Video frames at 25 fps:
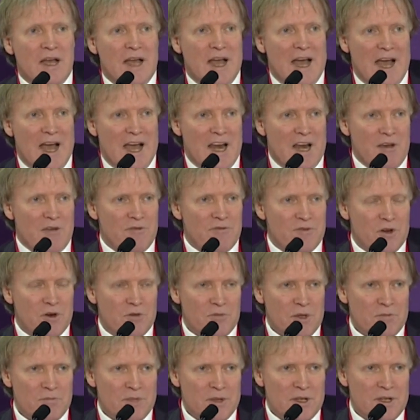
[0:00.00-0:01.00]
And I firmly
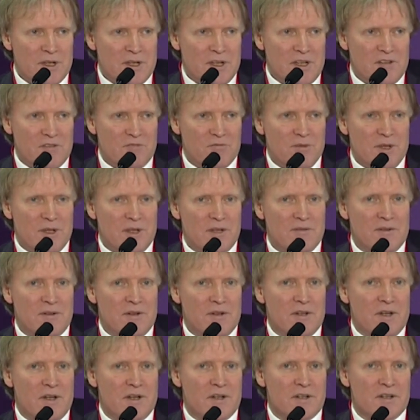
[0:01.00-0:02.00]
believe, believe it or
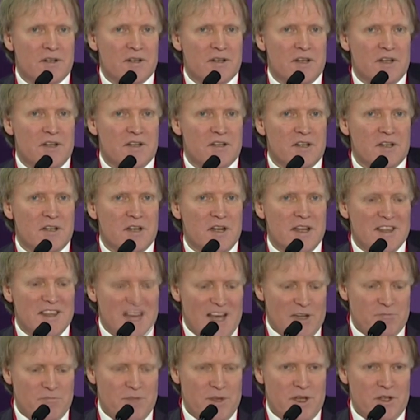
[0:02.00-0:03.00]
not, that
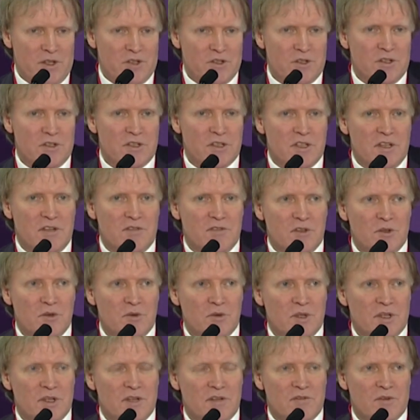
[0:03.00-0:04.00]
that patient, even though
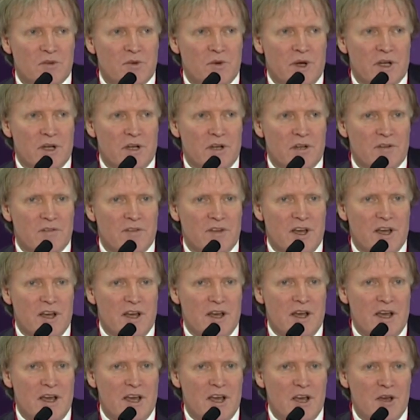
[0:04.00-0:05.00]
we'd give quite a lot of
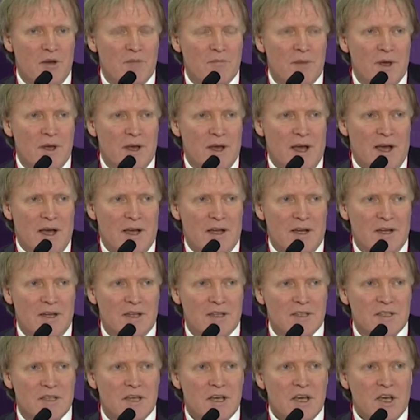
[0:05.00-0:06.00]
um, Hyalase,